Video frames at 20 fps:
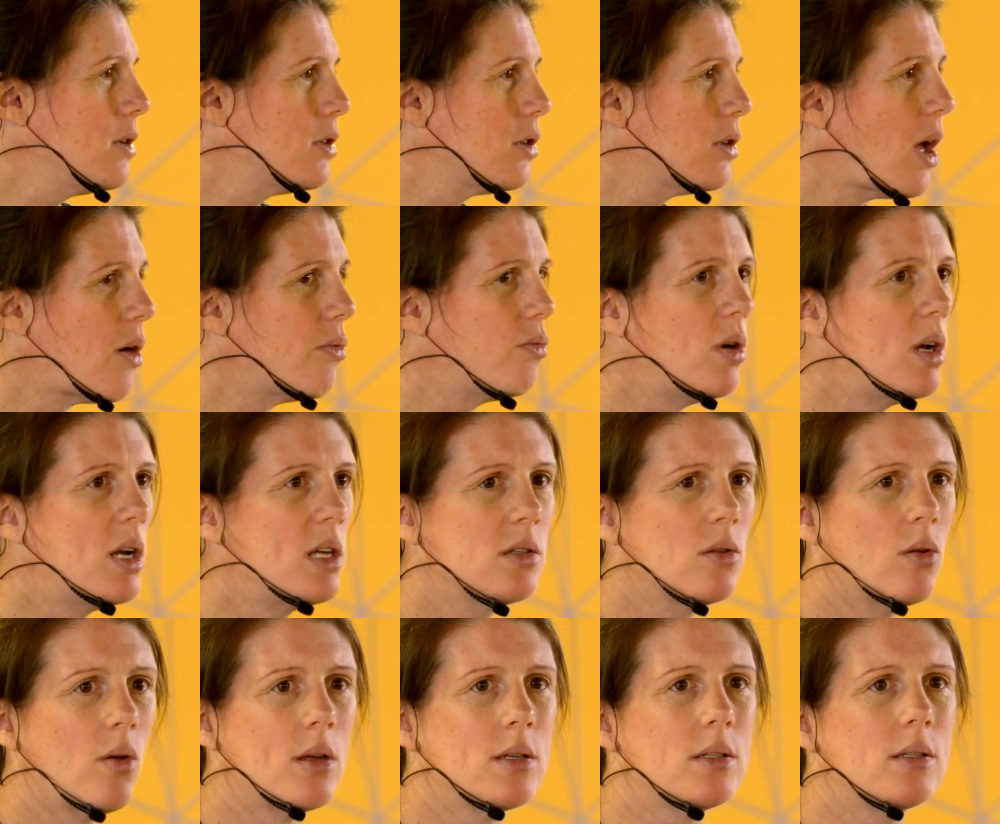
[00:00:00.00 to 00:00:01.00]
So that really
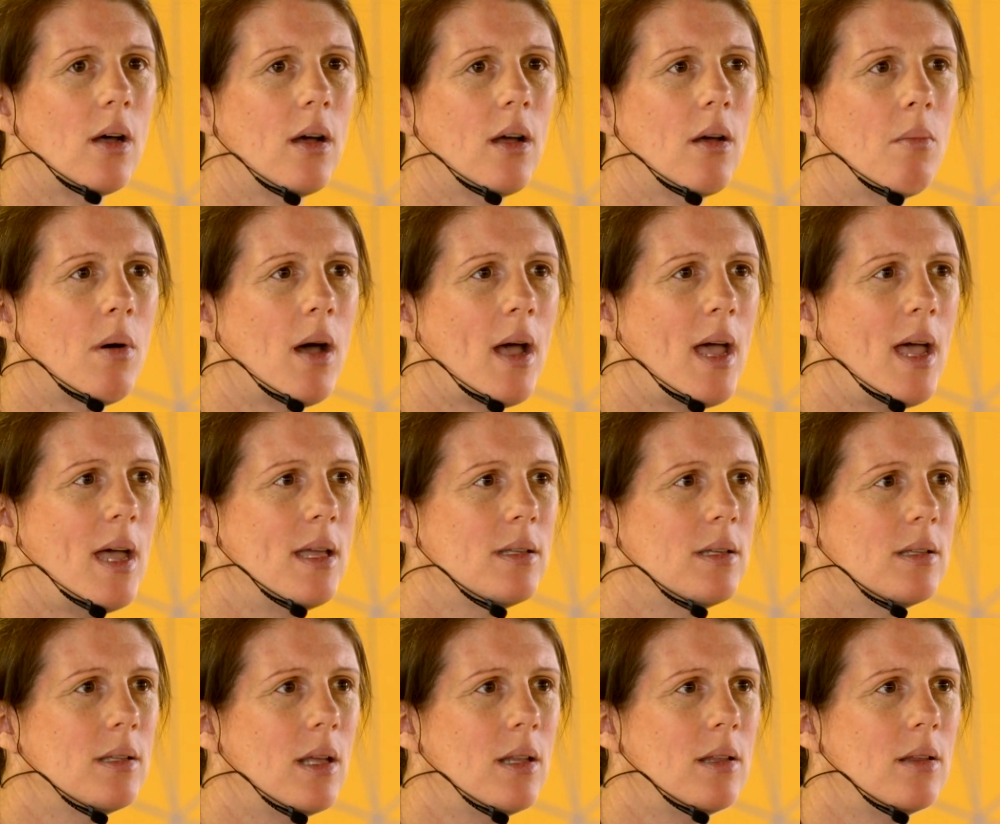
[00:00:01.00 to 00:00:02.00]
sort of stuck in my head,
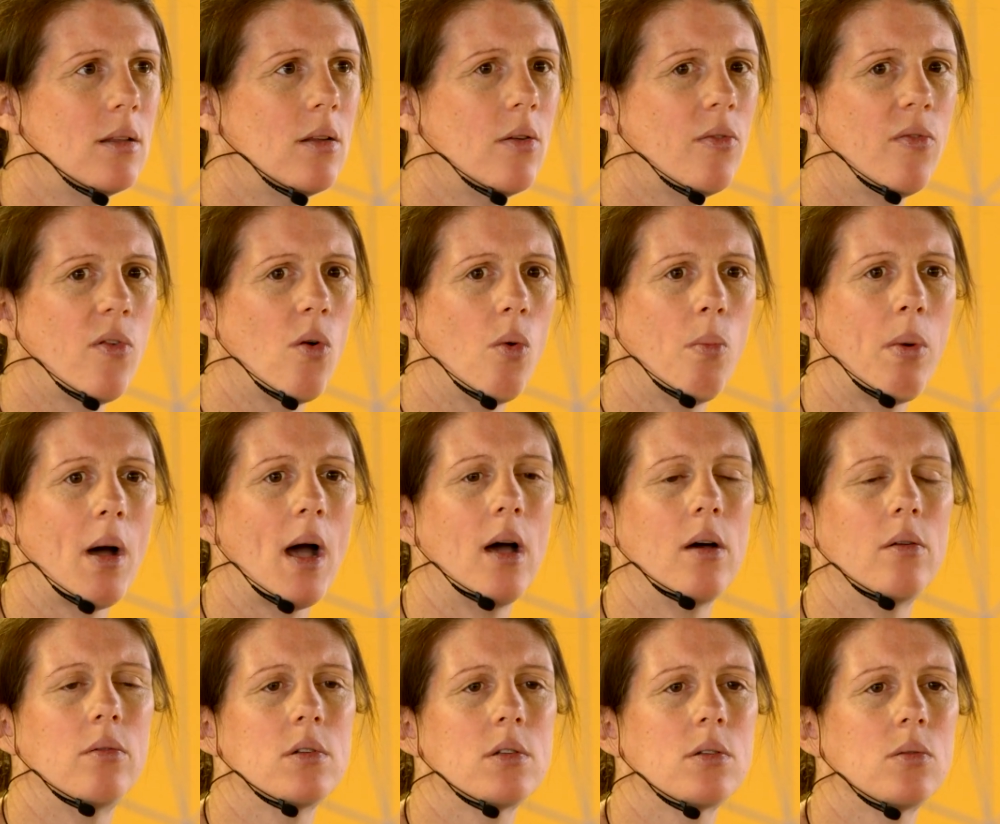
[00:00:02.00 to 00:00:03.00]
and then the thought
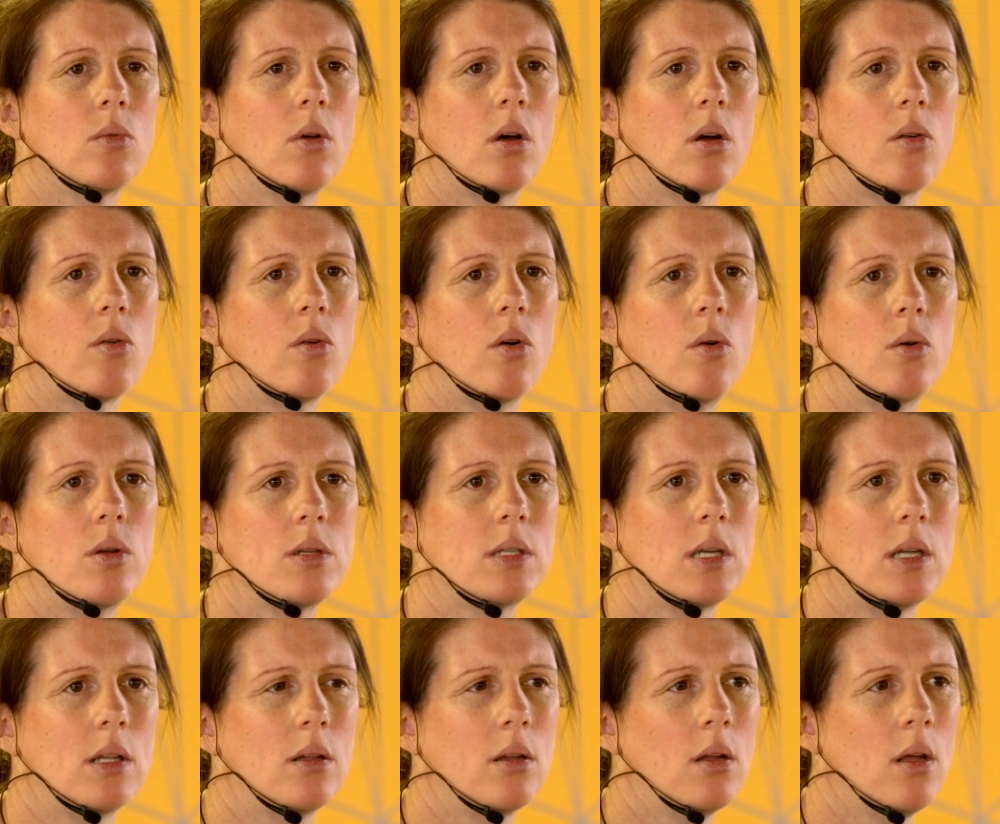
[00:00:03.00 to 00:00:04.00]
pattern sort of grew as
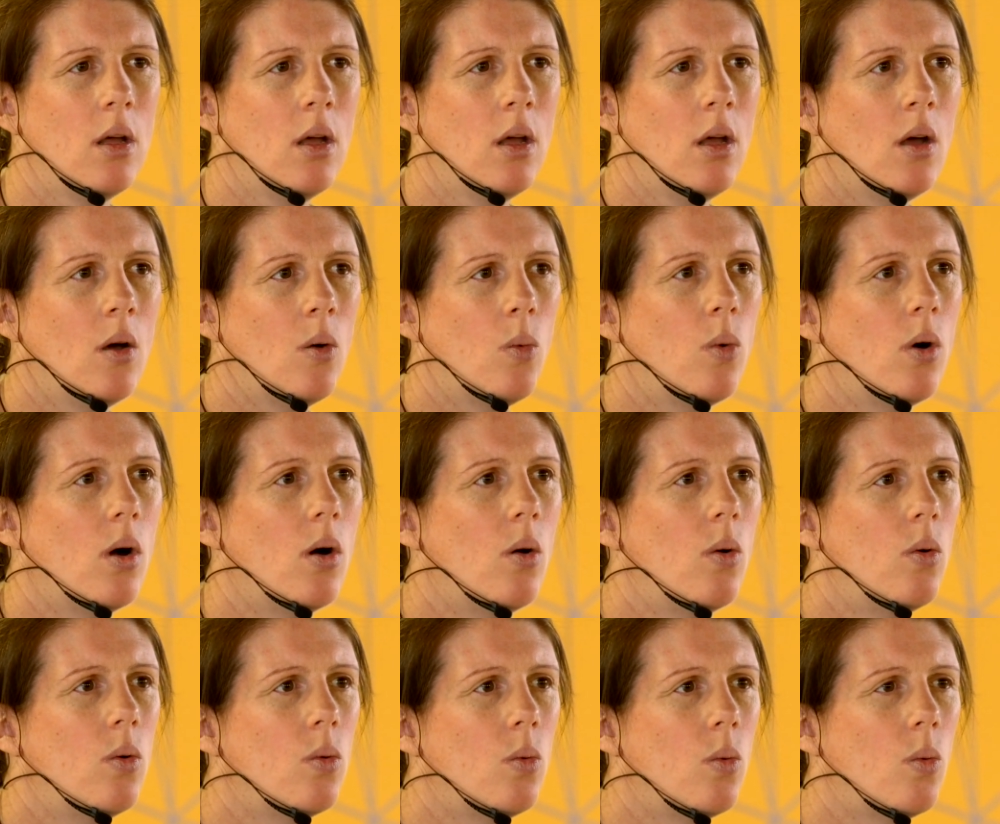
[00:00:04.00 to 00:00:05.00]
in,
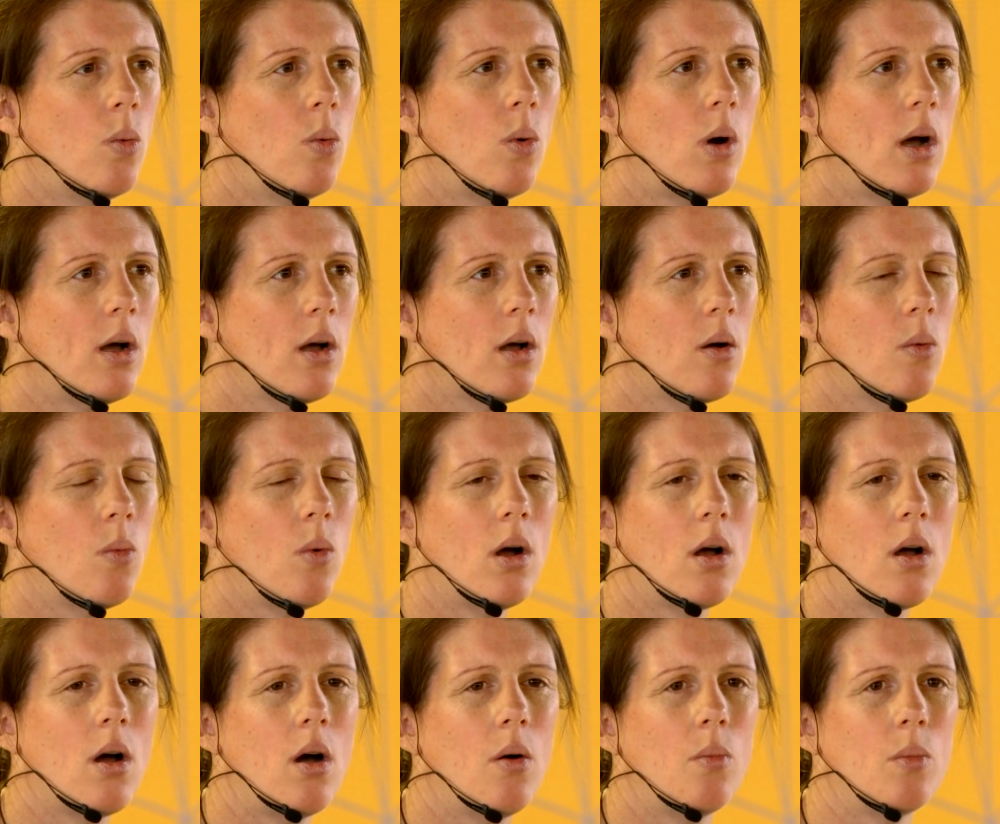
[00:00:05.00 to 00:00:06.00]
well, why
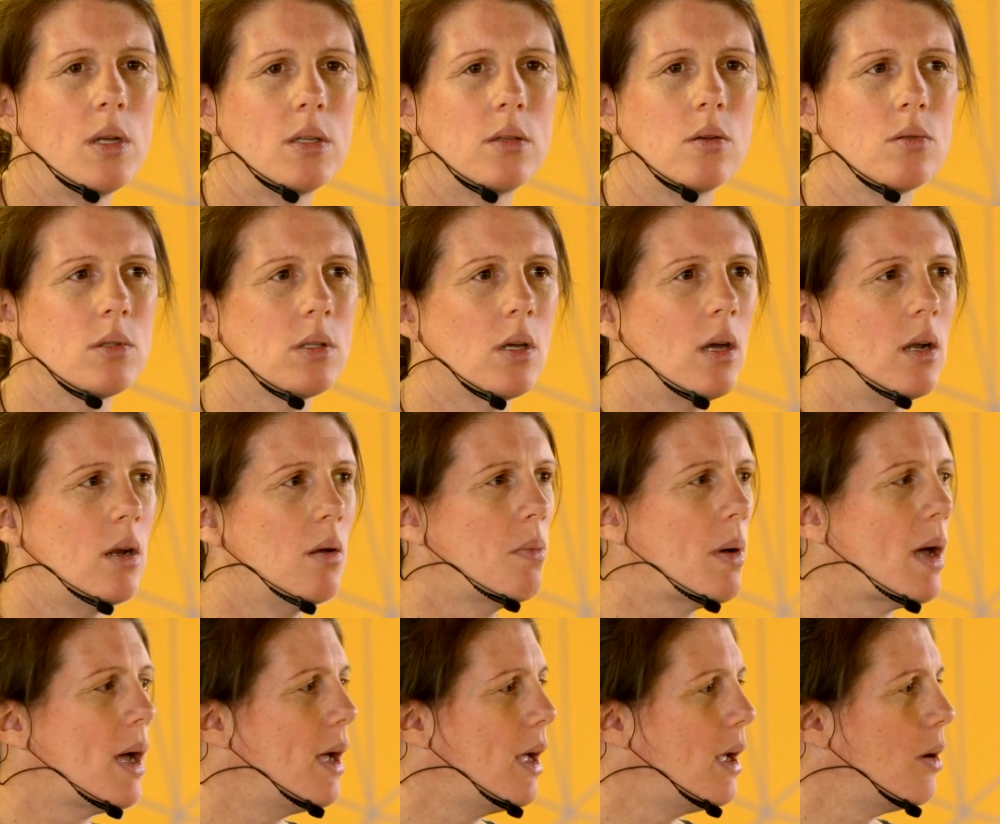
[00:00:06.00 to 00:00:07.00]
can't we do something
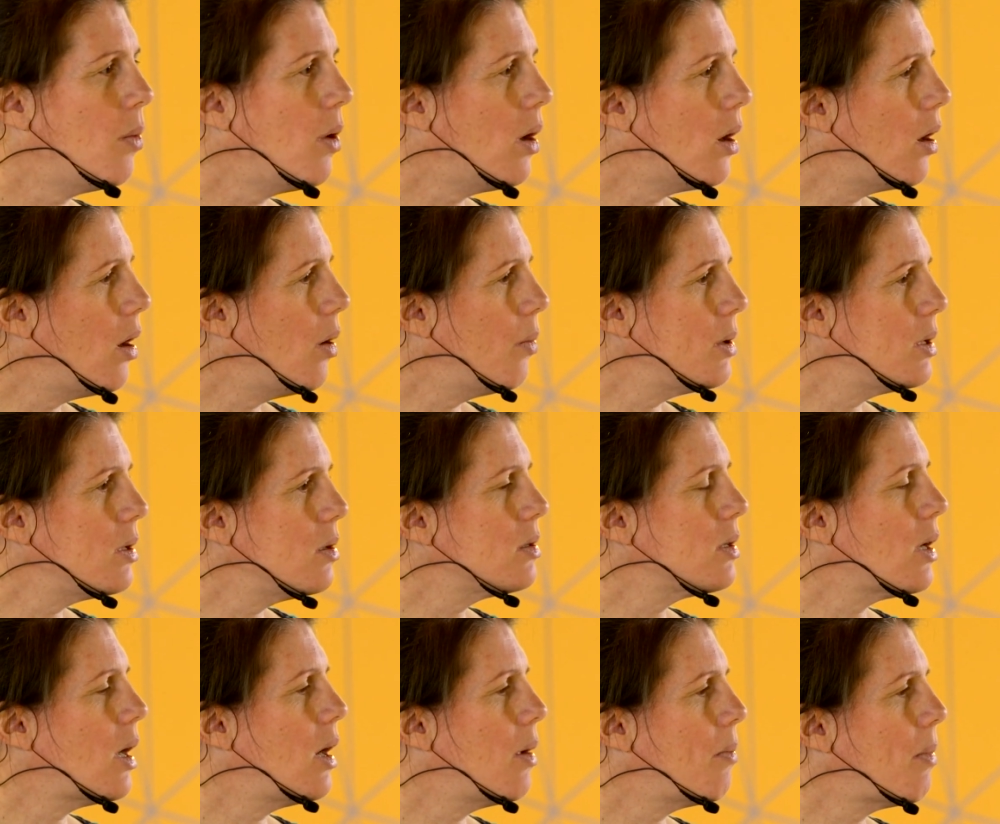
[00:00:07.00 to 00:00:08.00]
about it? Why can't we do
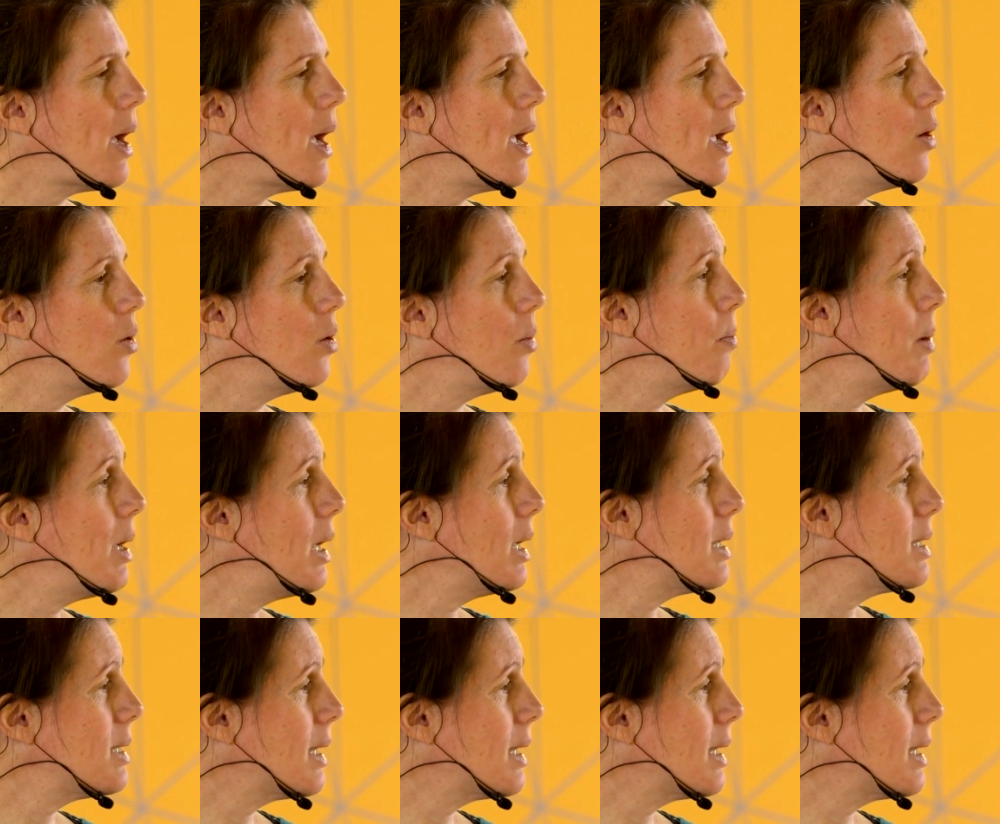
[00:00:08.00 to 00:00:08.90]
something about it on a bigger